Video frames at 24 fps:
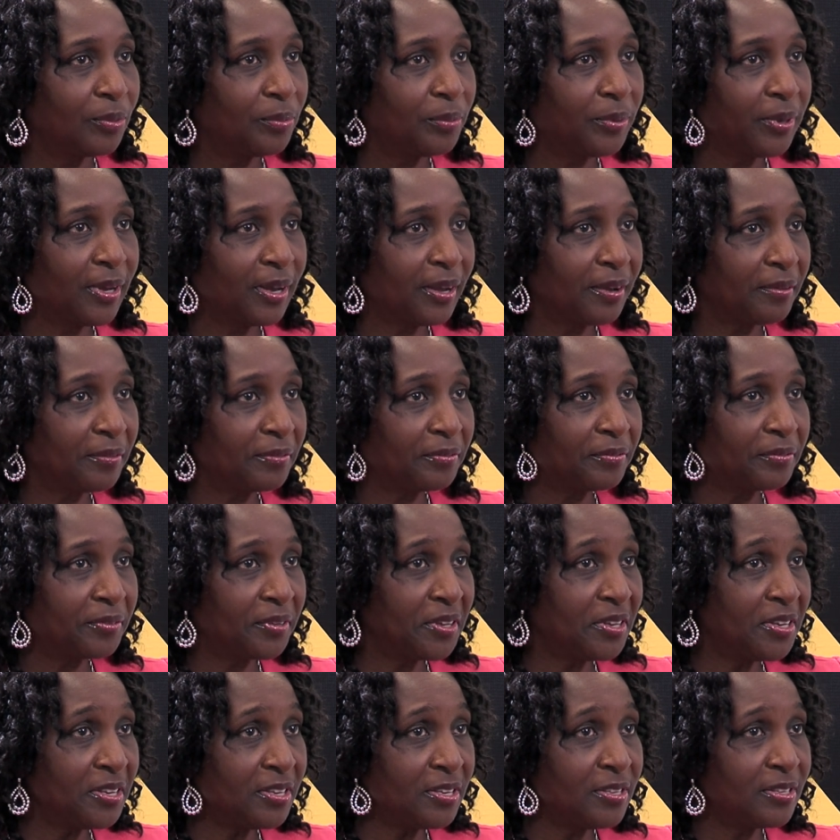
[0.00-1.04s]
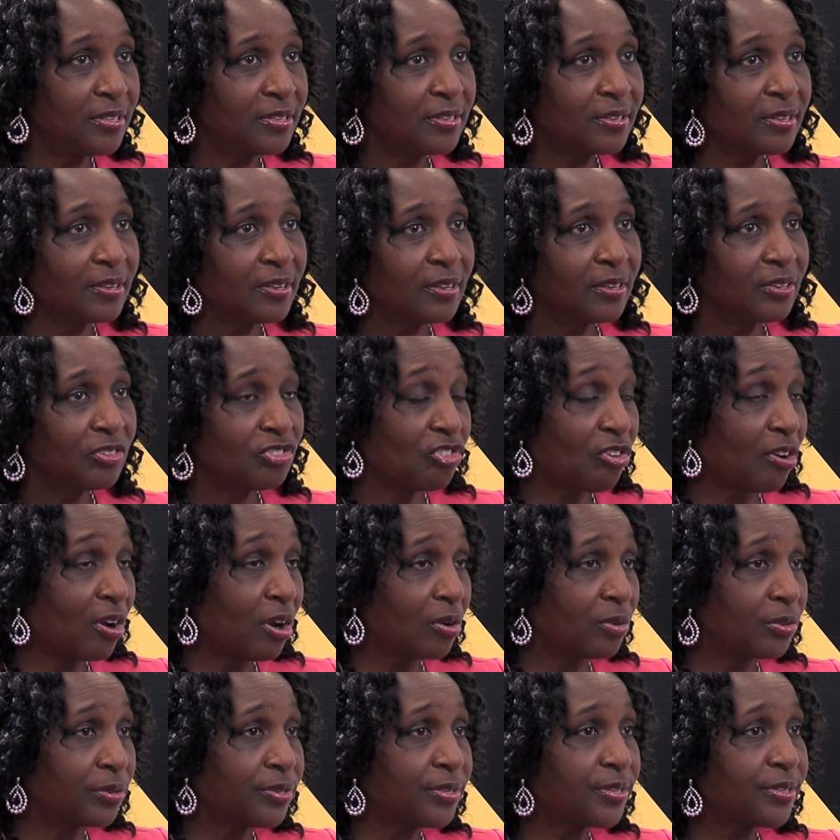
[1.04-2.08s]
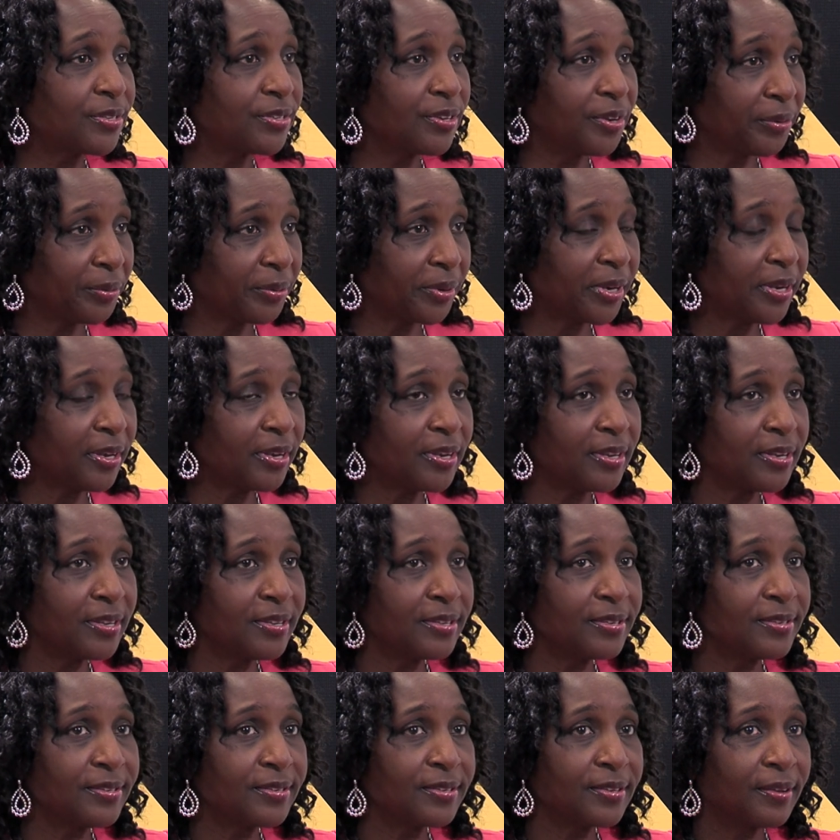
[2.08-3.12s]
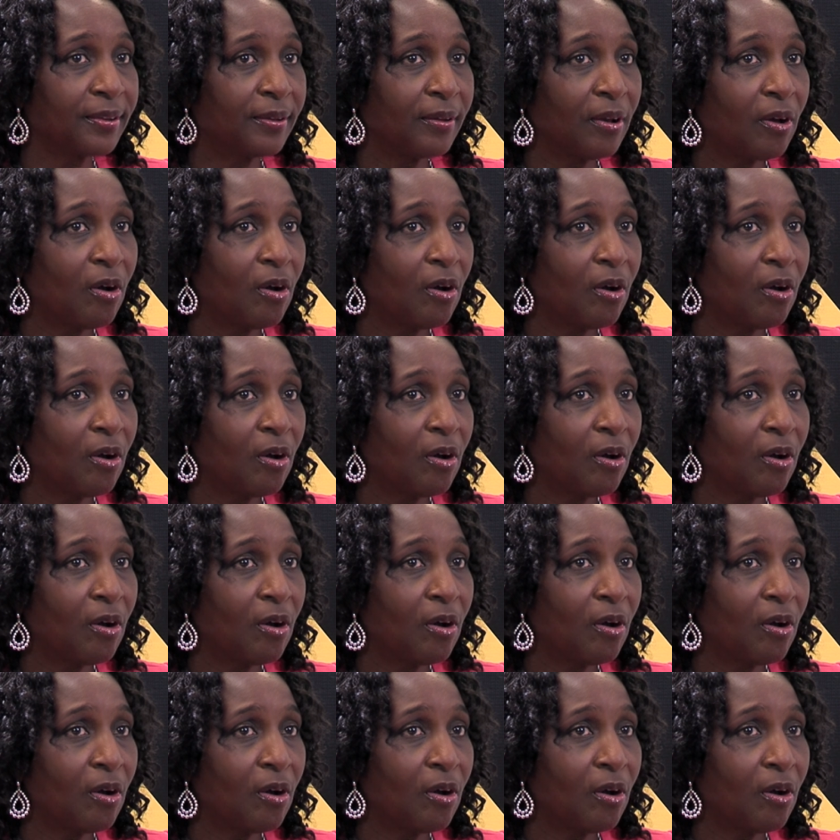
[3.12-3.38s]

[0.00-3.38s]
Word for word: we have heat, droughts, hurricanes.